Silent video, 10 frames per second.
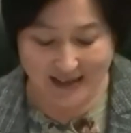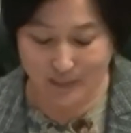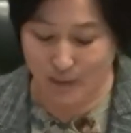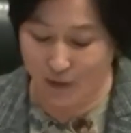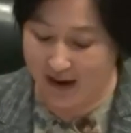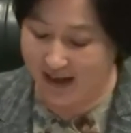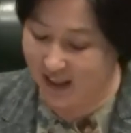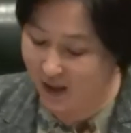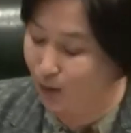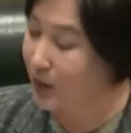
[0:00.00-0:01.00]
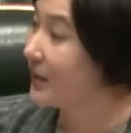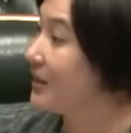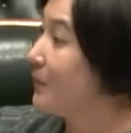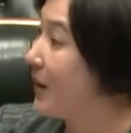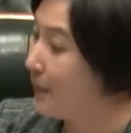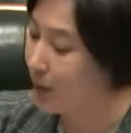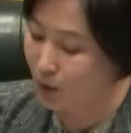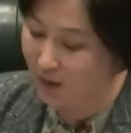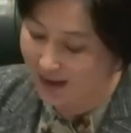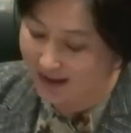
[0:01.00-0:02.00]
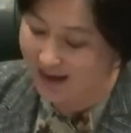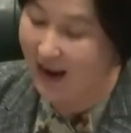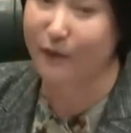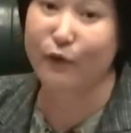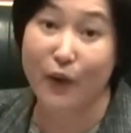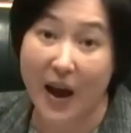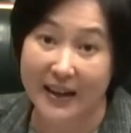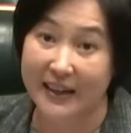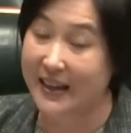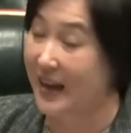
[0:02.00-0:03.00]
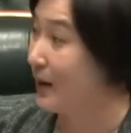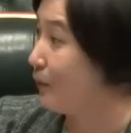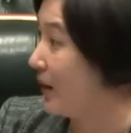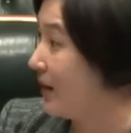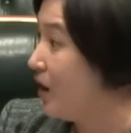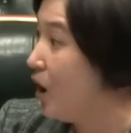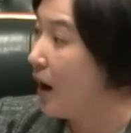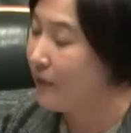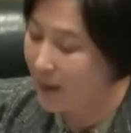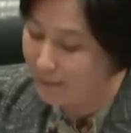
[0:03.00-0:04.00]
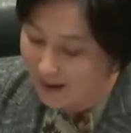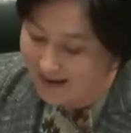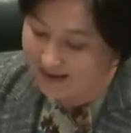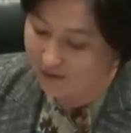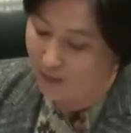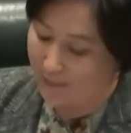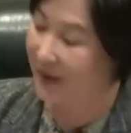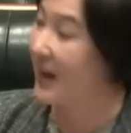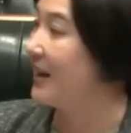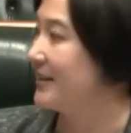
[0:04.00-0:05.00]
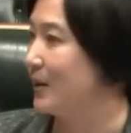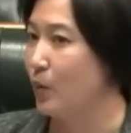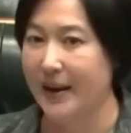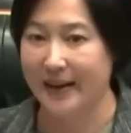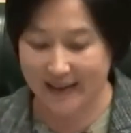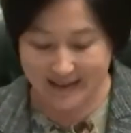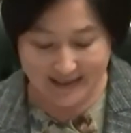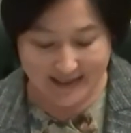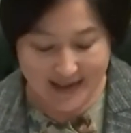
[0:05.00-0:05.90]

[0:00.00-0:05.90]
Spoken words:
providing shelter to people who need it and finally getting rid of that massive public housing waiting list,